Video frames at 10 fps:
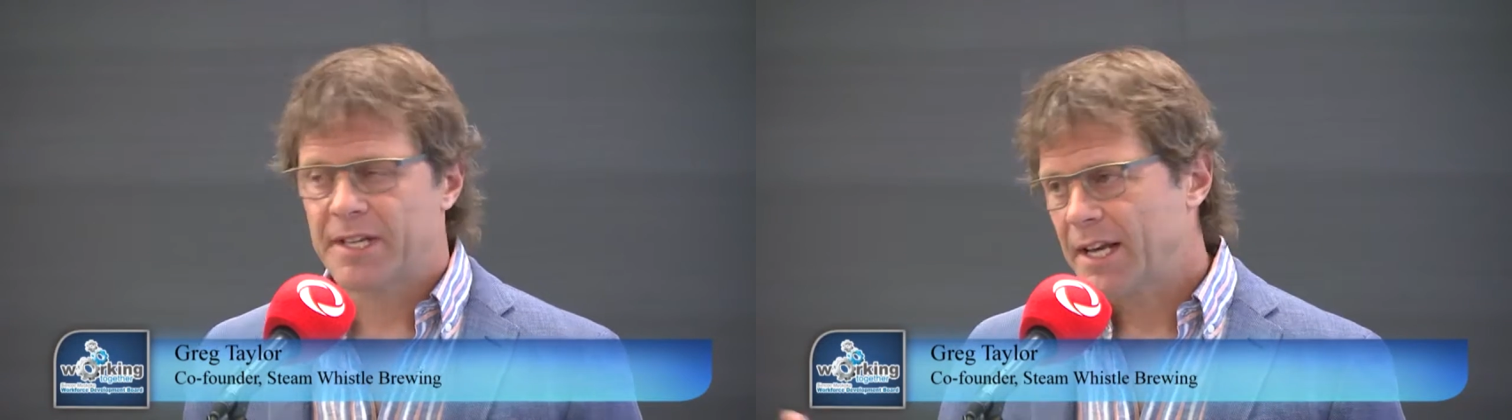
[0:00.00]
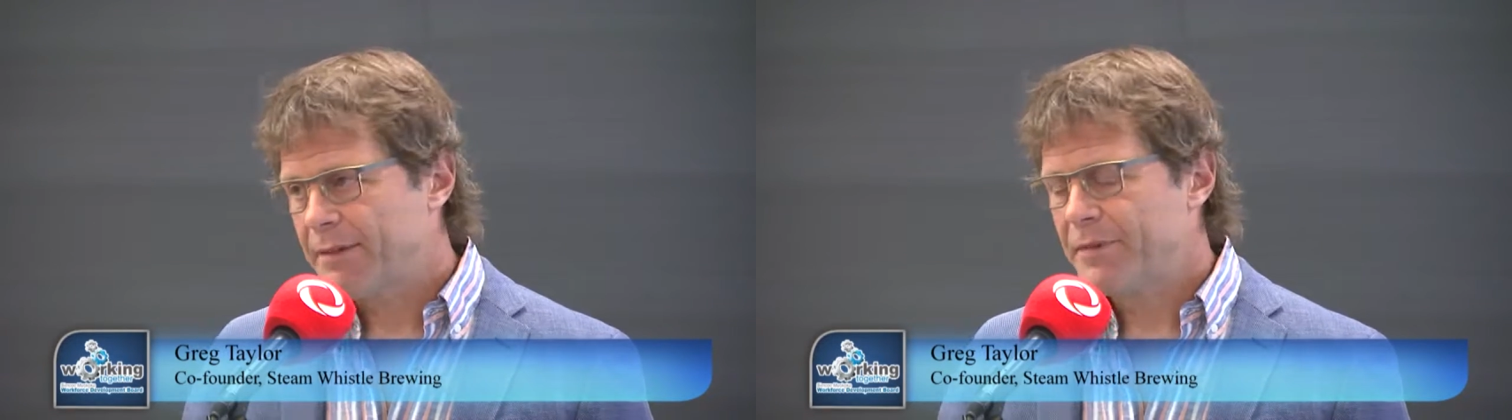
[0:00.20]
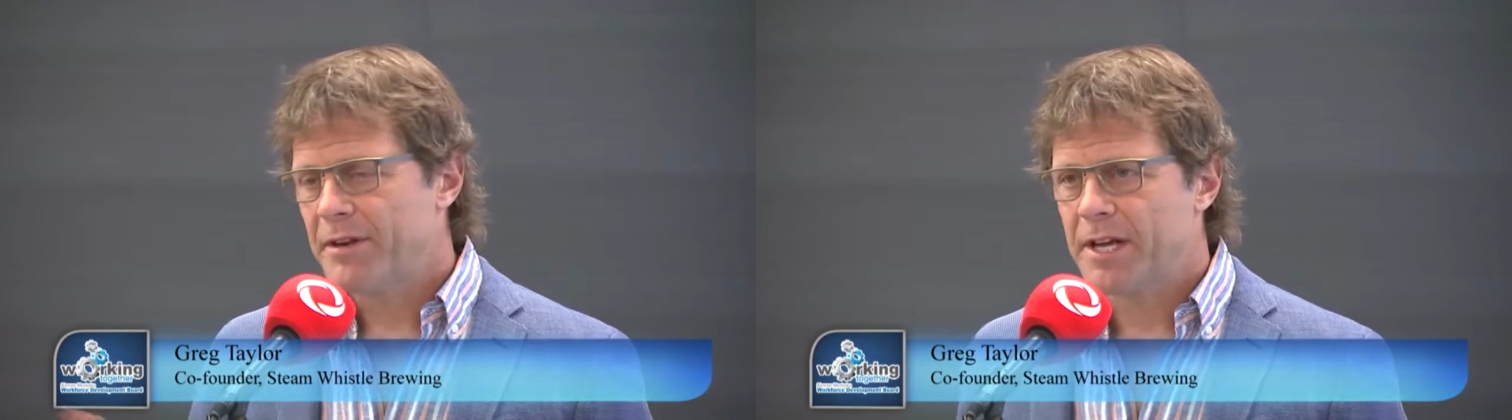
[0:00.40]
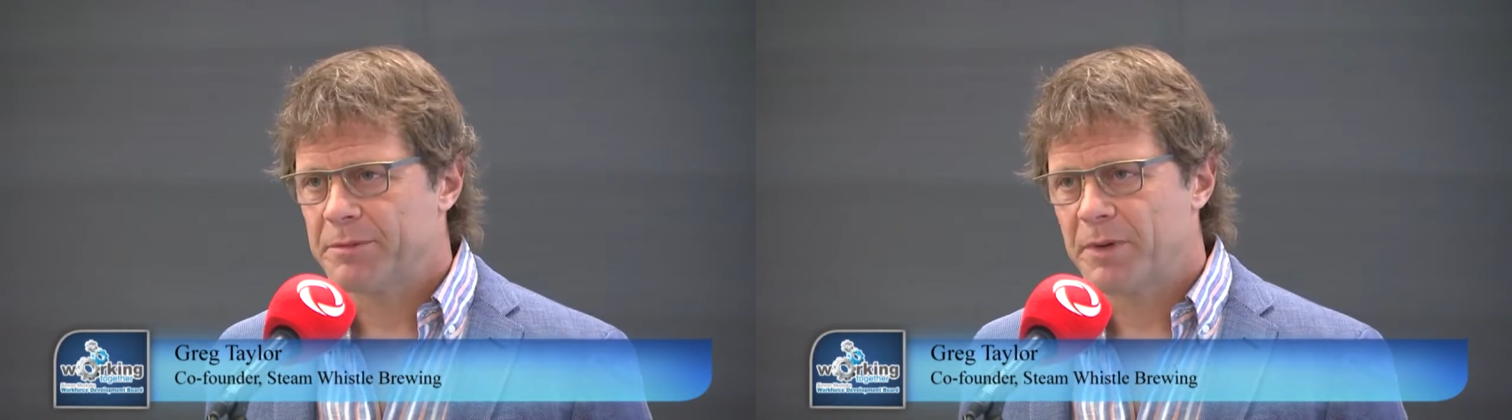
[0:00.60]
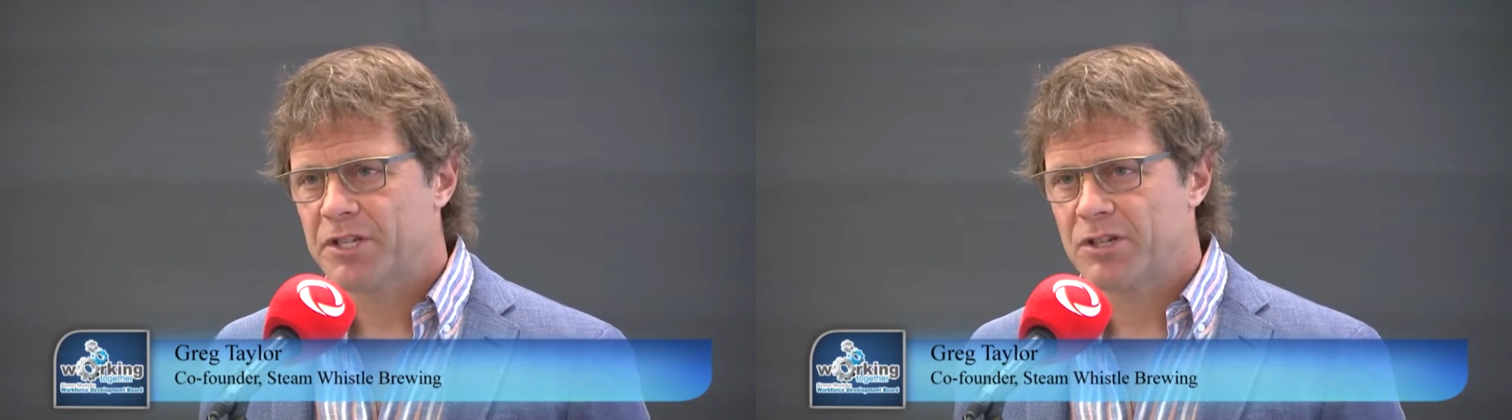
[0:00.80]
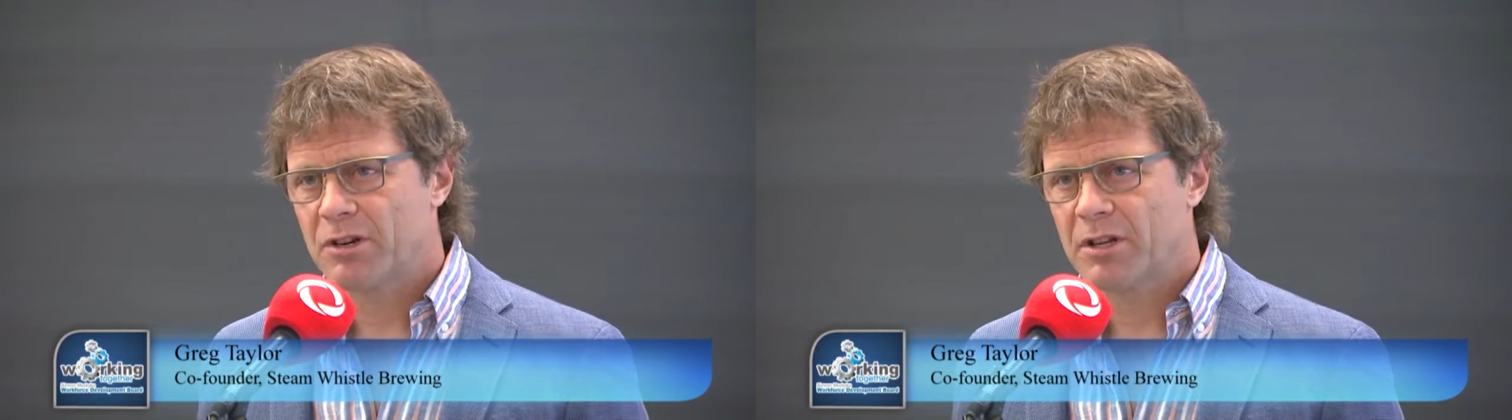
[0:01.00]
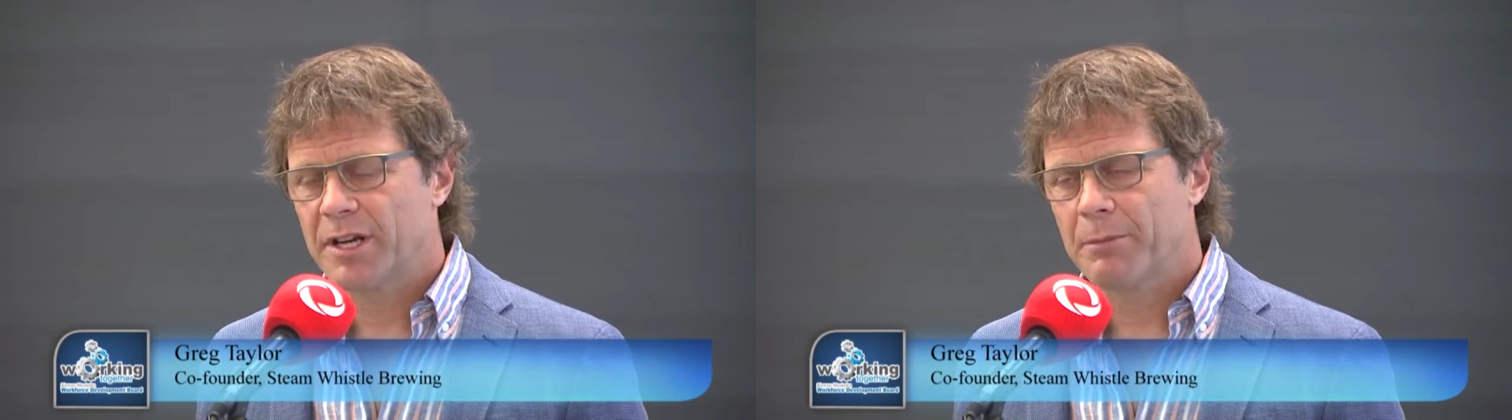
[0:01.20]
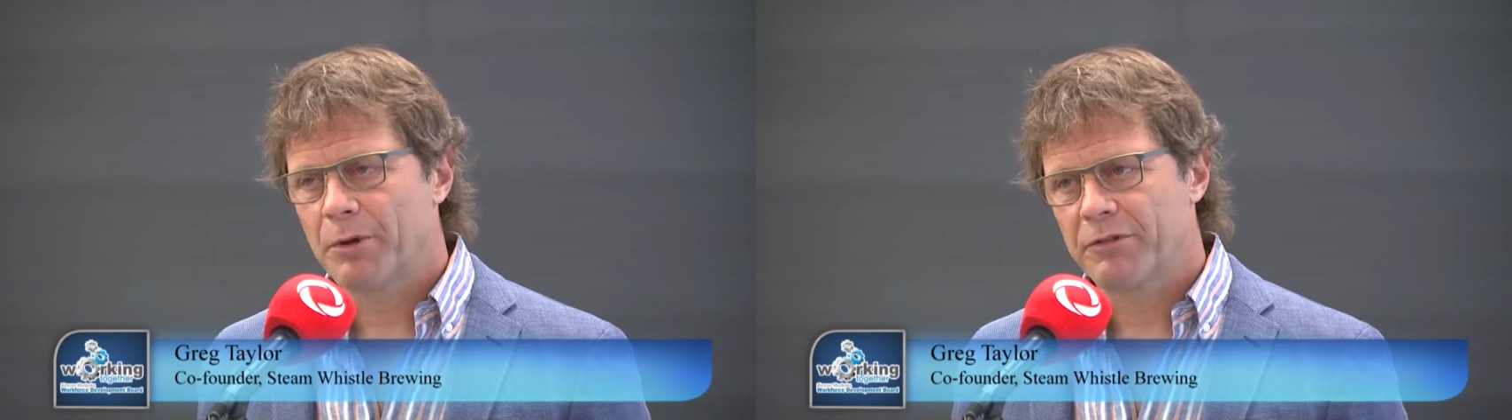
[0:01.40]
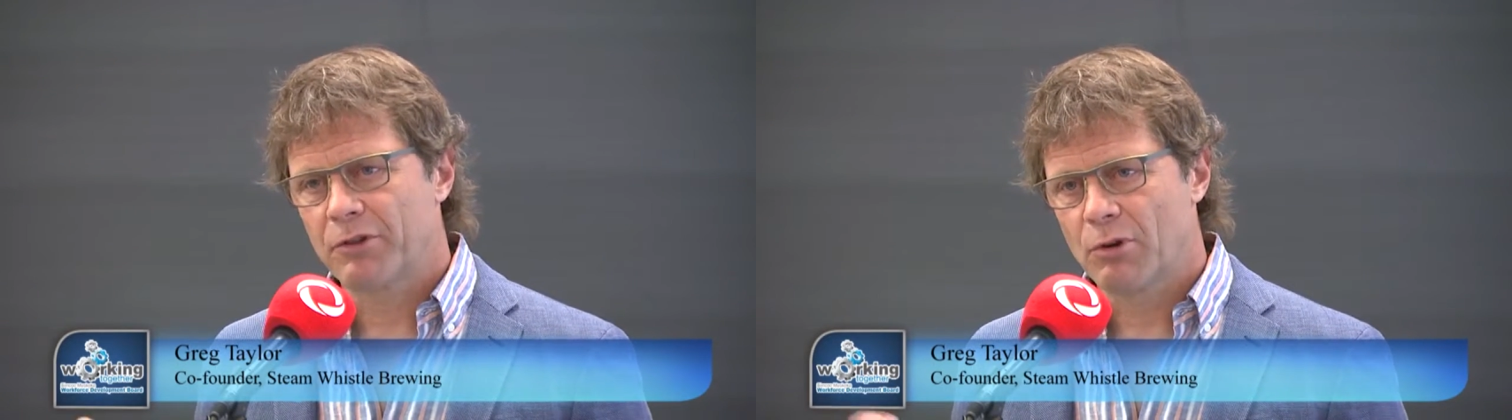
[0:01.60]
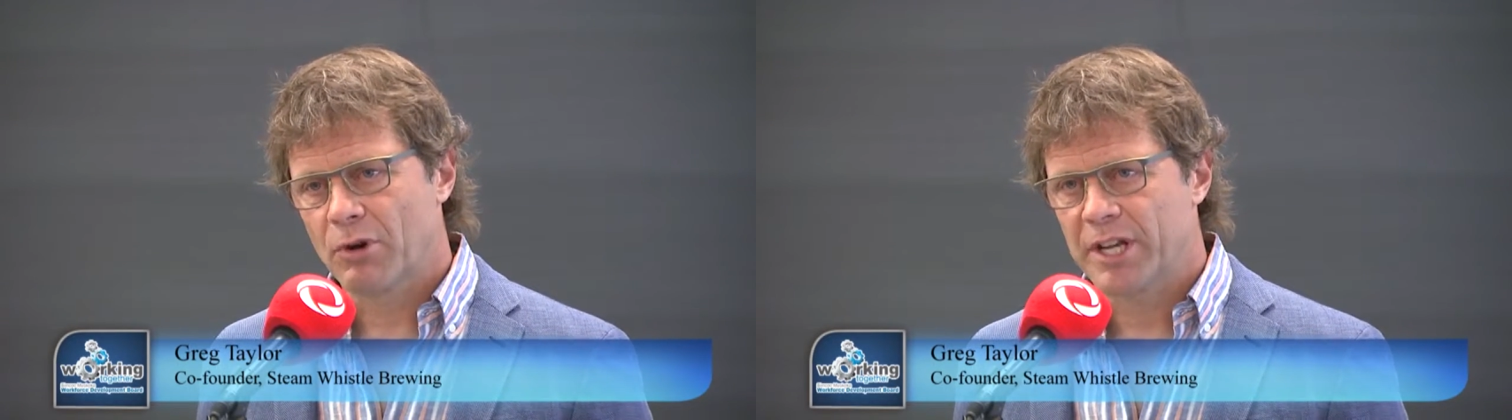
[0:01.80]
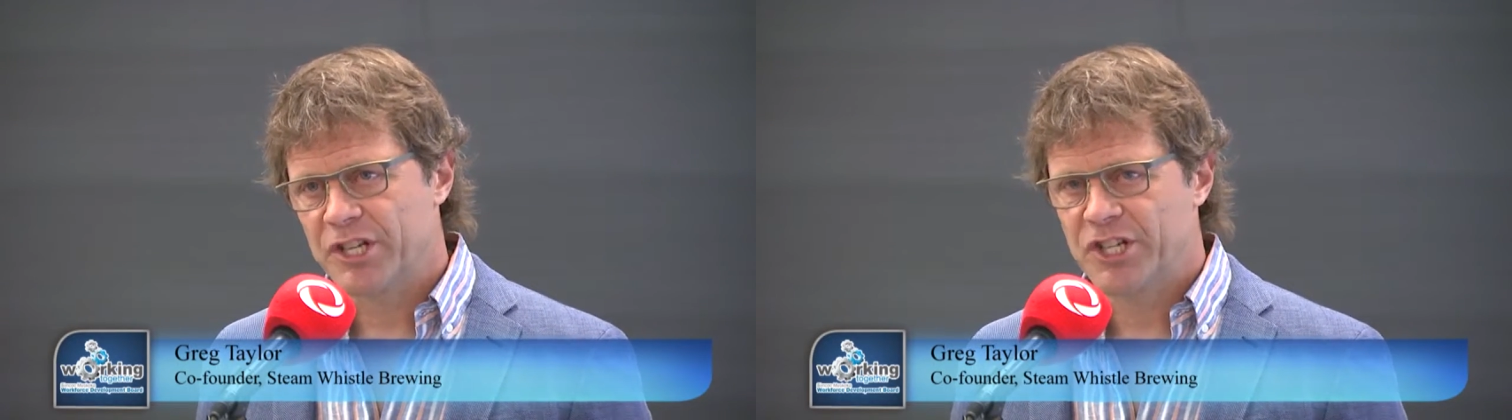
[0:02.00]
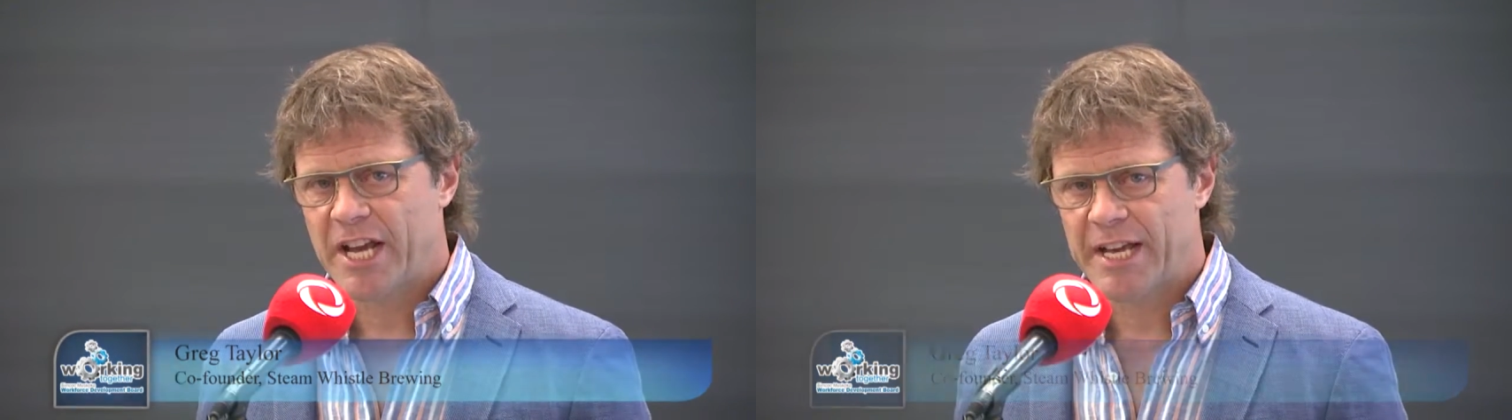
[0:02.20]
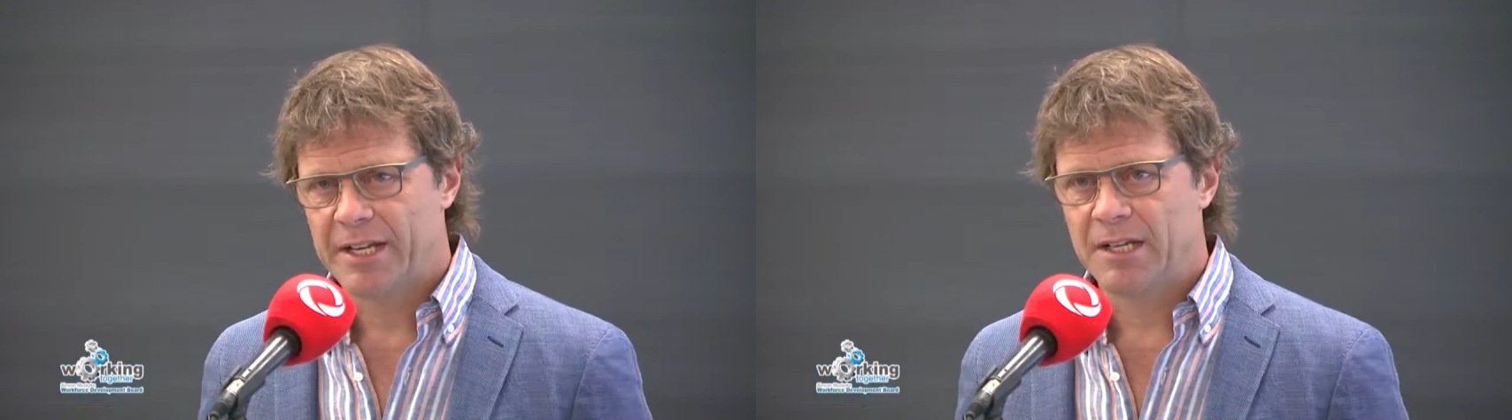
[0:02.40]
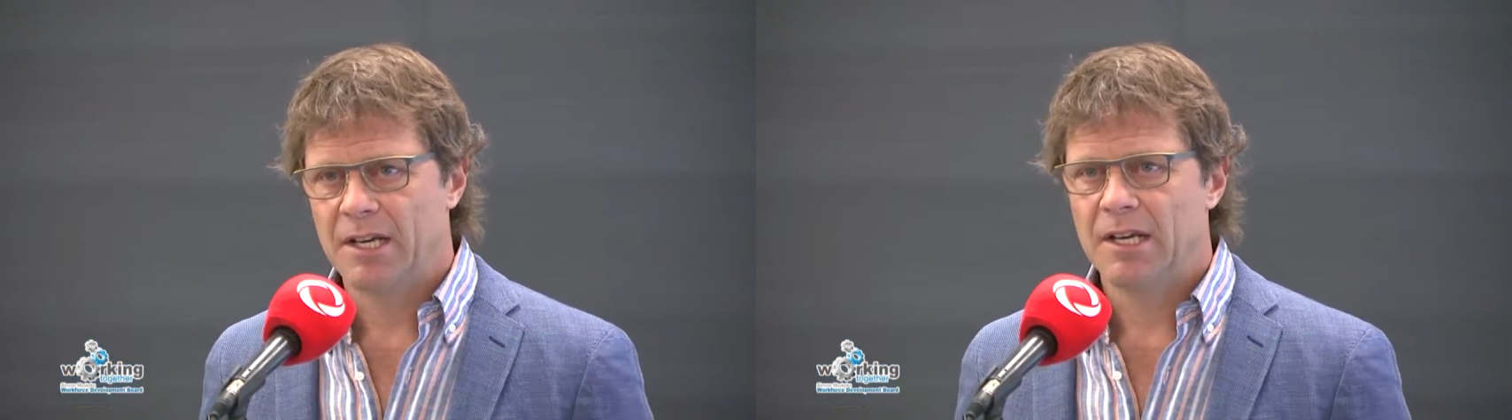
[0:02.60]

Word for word: And I, I mentioned earlier both Gord and Shannon.